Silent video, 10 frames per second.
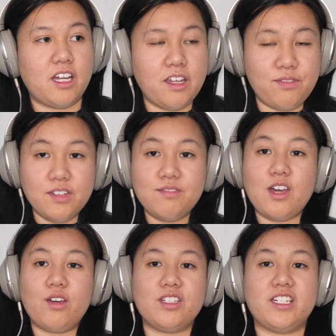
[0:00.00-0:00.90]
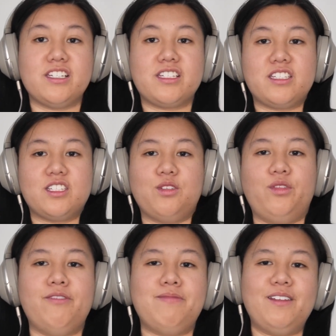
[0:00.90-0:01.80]
If you've noticed,
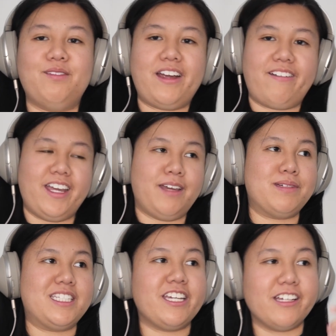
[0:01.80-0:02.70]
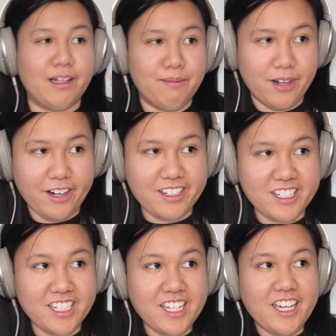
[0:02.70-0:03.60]
we've been wearing particular merch.